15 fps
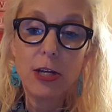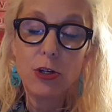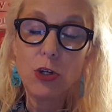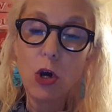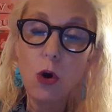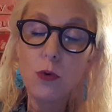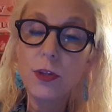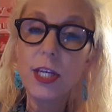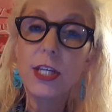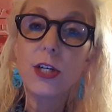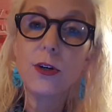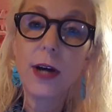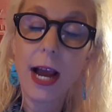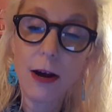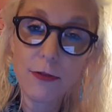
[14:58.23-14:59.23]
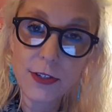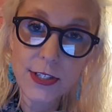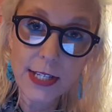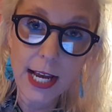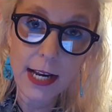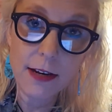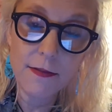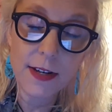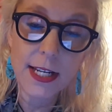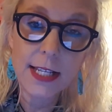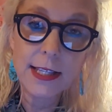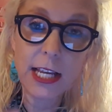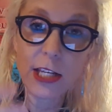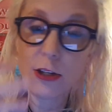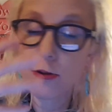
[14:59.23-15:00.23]
know that you're outside of it
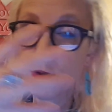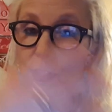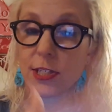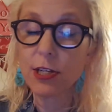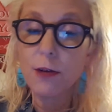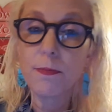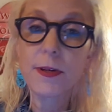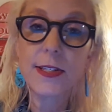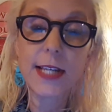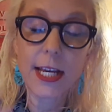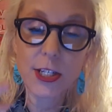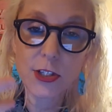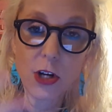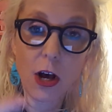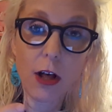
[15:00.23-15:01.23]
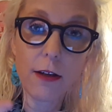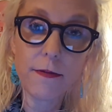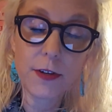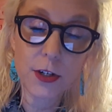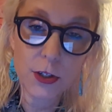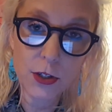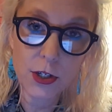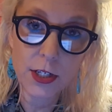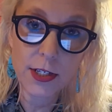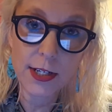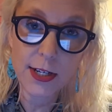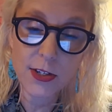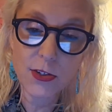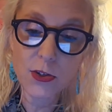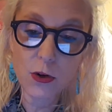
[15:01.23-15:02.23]
and that you still possess all of your
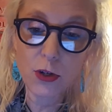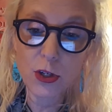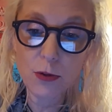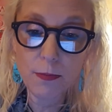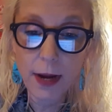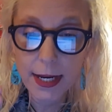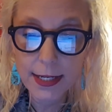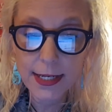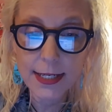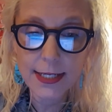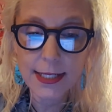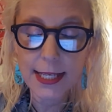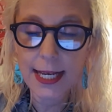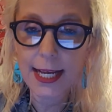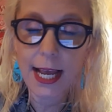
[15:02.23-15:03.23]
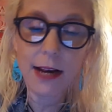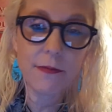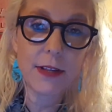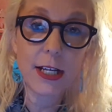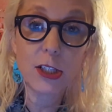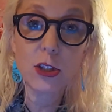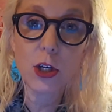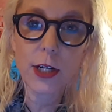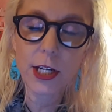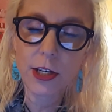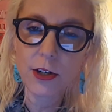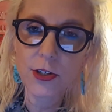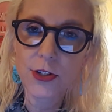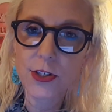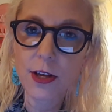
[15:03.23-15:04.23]
goodness. you might need to like kind of like
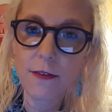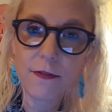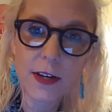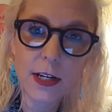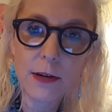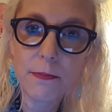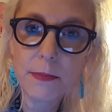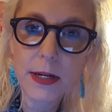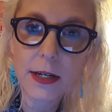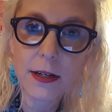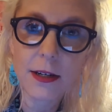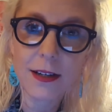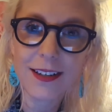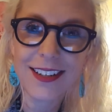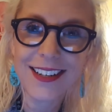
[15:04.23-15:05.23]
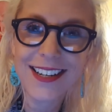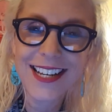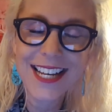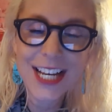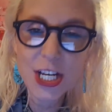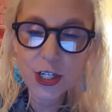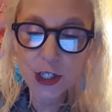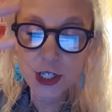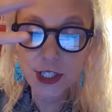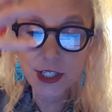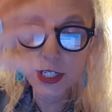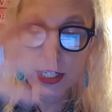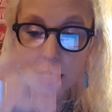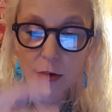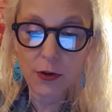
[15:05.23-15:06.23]
looking yourself in a mirror.
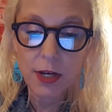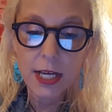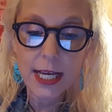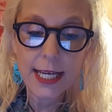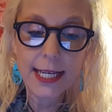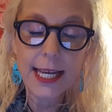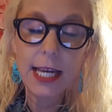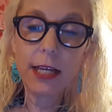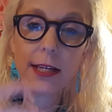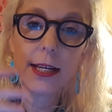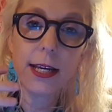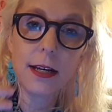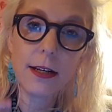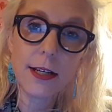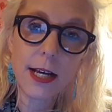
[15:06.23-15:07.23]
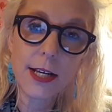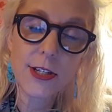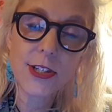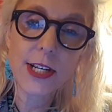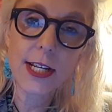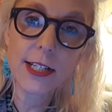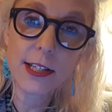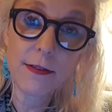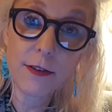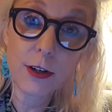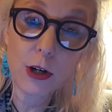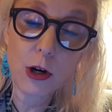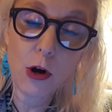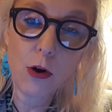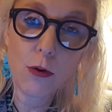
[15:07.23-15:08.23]
Just, you know, get get a, a sense of
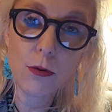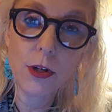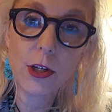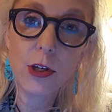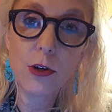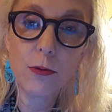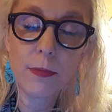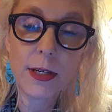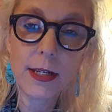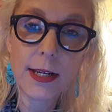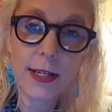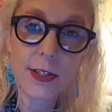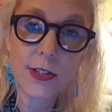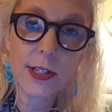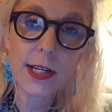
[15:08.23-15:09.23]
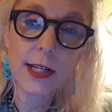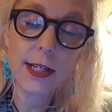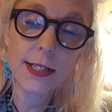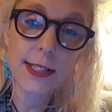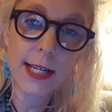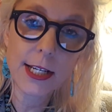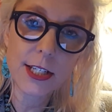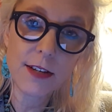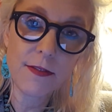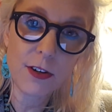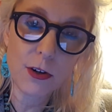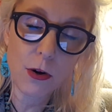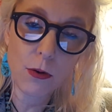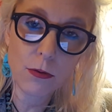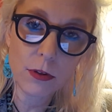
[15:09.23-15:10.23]
your own humanness. Get a sense of
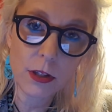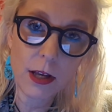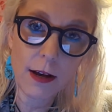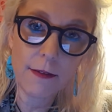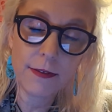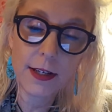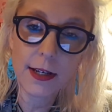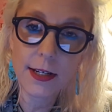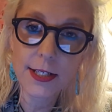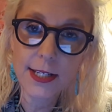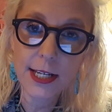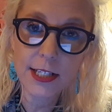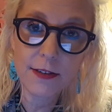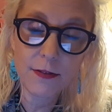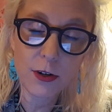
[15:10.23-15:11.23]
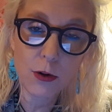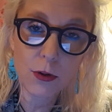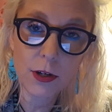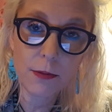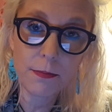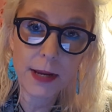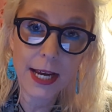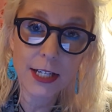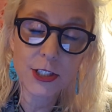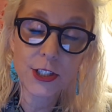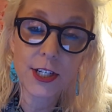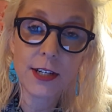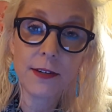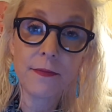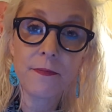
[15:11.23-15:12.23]
your own love. Get a sense of your own
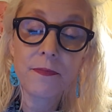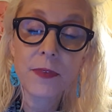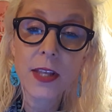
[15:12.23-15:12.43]
compassion.